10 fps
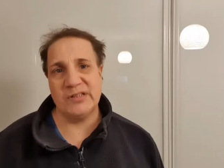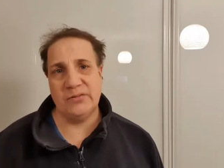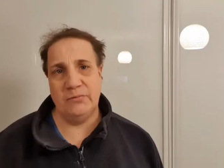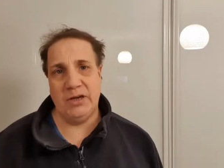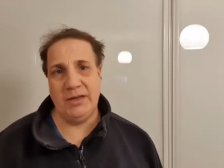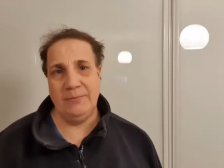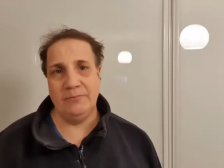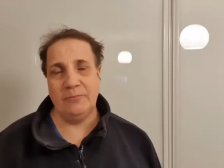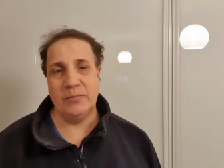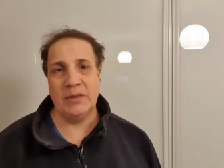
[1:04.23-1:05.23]
to me.
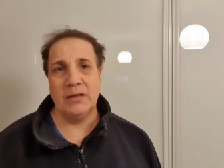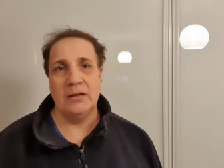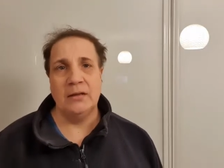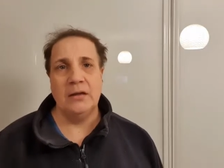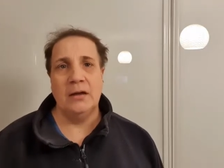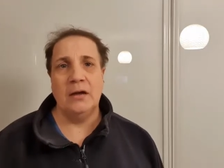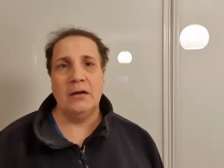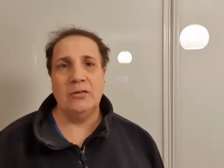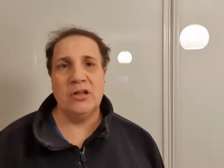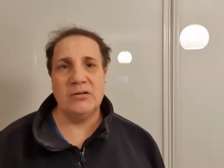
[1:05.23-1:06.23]

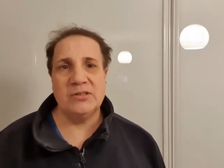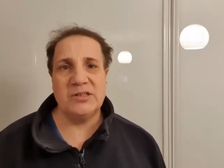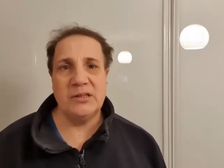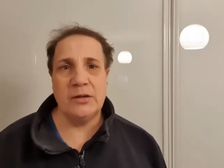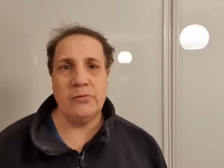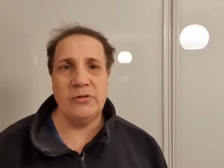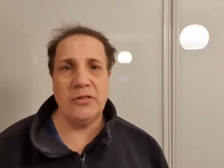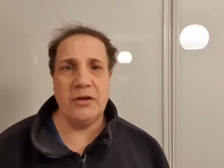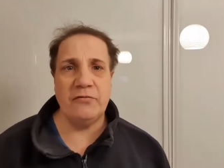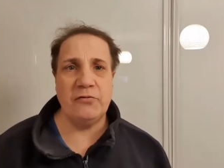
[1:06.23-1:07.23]
And now see, they were in
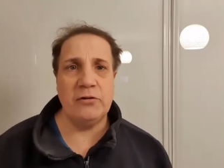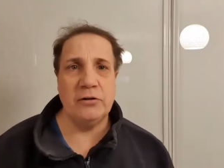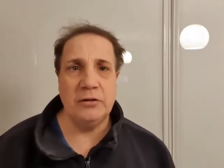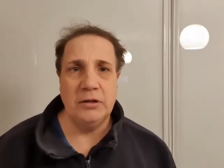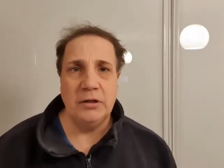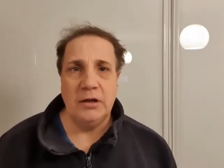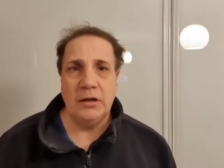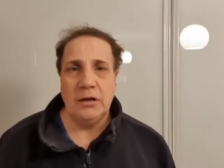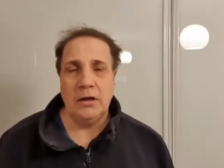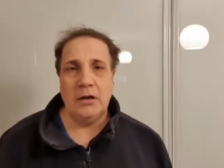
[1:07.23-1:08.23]
there for a,
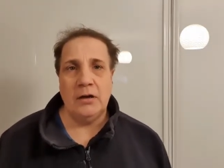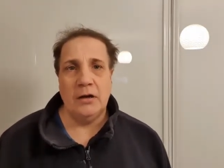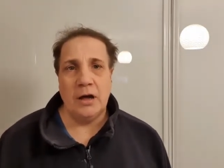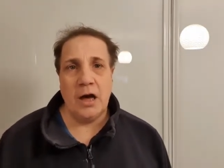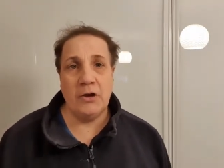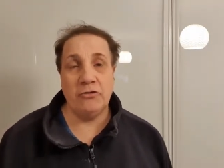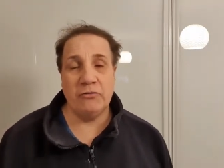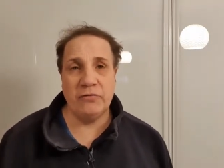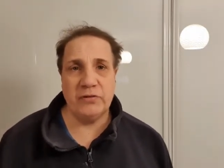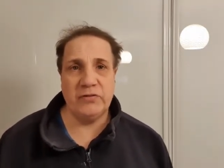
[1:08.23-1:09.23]
uh,
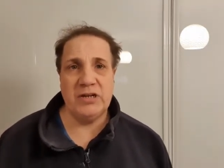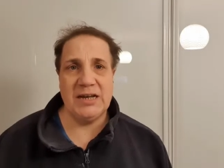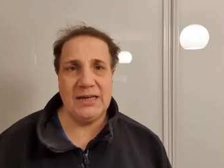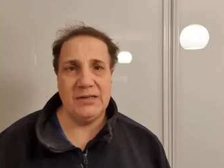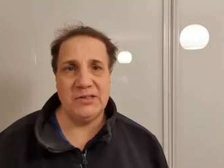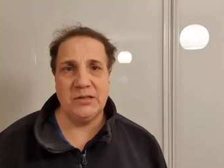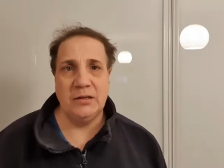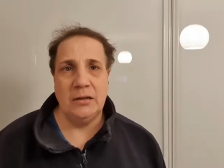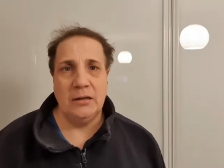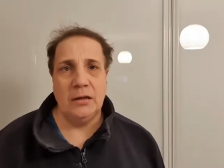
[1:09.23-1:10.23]
150 days,
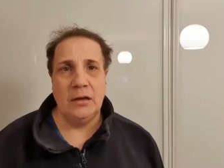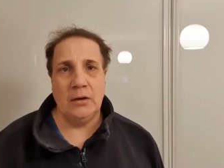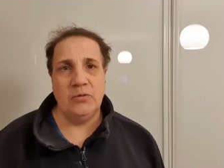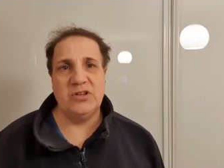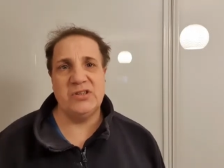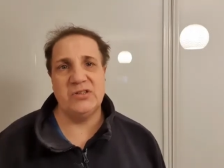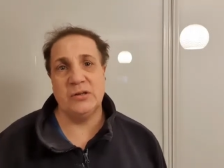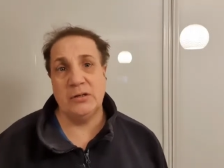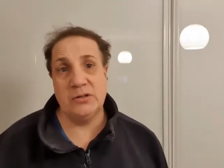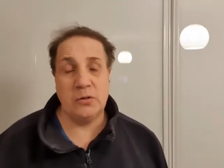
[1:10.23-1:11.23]
uh, which is,
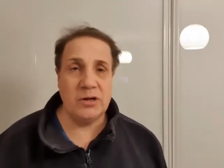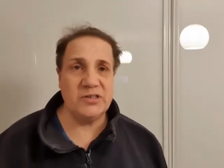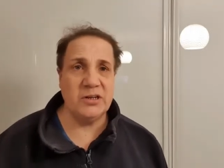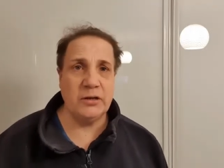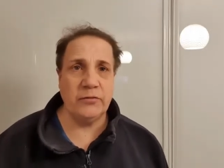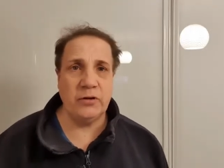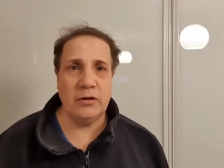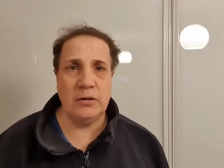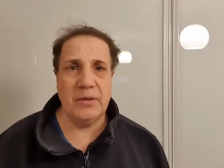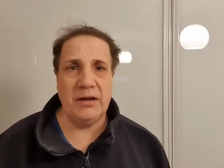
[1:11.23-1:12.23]
is quite a significant
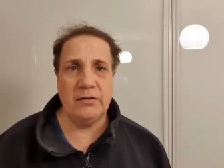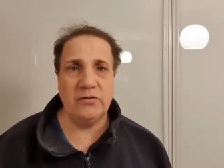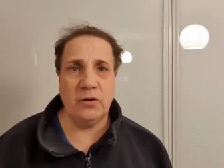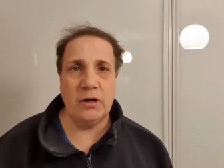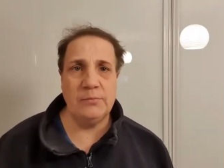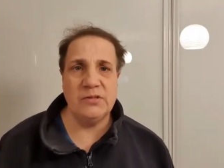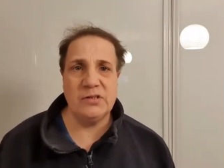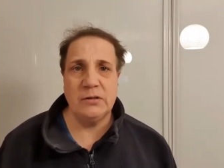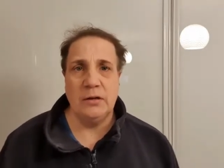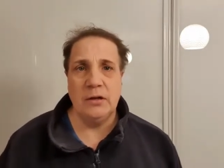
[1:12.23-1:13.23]
amount of times,
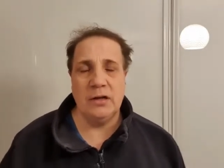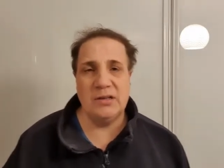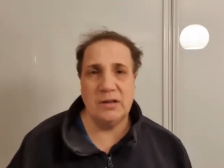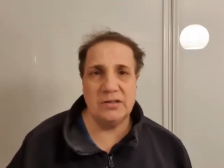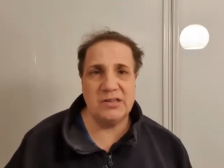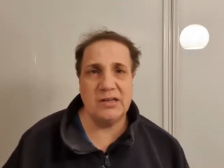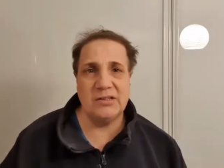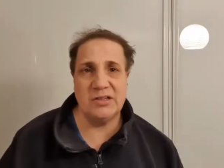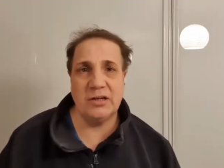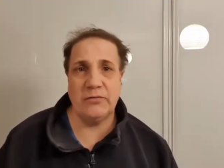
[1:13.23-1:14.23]
uh, a, a
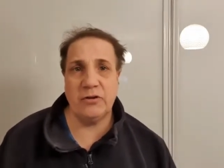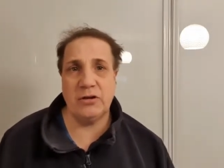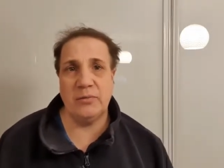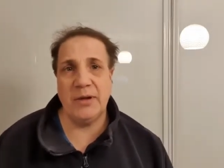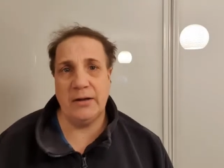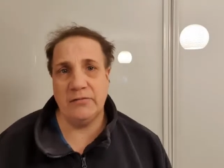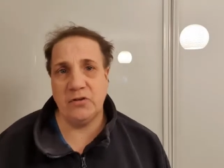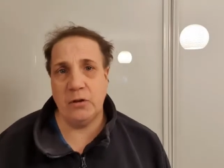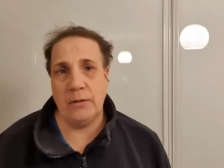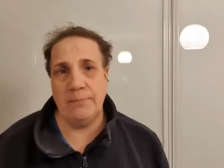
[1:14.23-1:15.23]
significant amount of
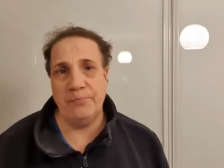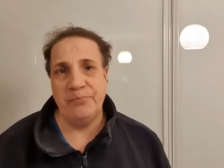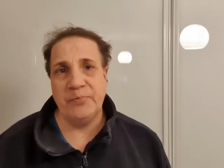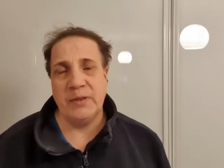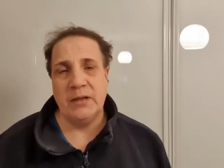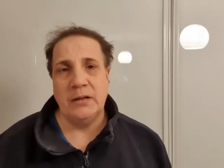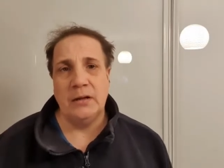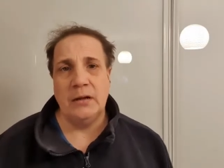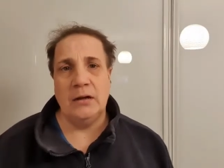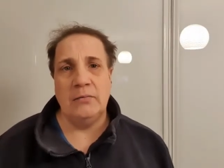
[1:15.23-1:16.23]
time.
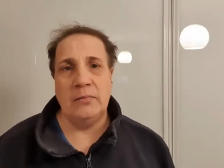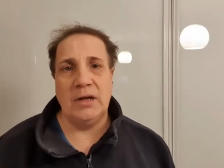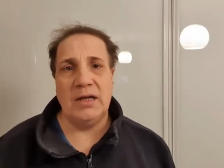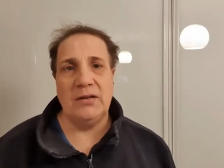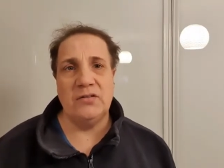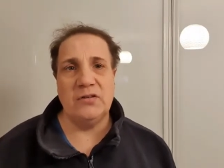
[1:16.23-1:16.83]
Um, and